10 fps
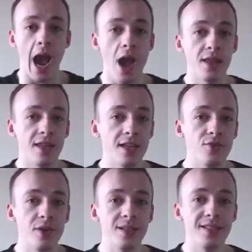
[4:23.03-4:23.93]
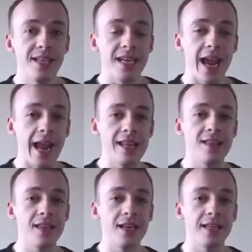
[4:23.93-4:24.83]
I didn't really see
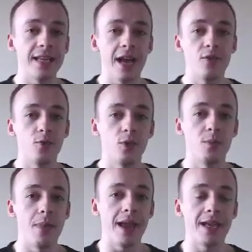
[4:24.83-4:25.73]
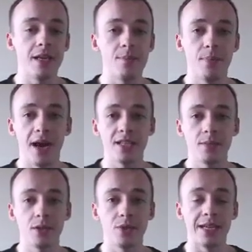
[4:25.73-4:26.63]
anything that would make it
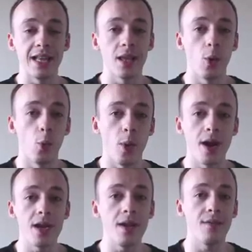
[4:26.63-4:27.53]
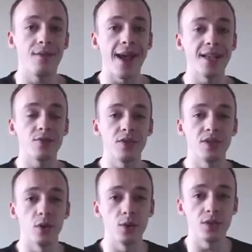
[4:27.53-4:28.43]
impossible to get very fast
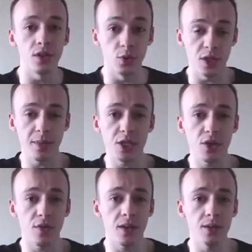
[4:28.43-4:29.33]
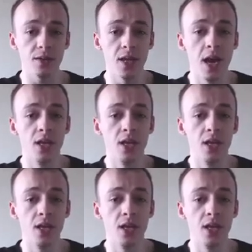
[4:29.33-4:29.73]
results using Magick Funnels.